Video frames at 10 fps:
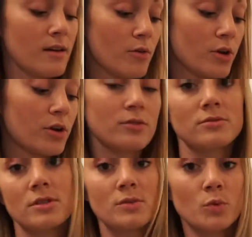or you
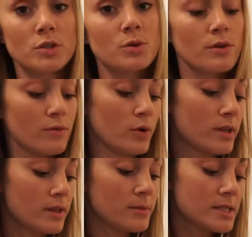just want to avoid
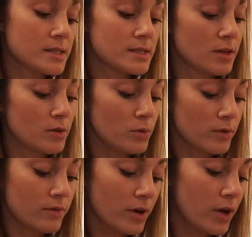them, this is a good one
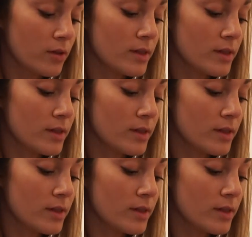for you.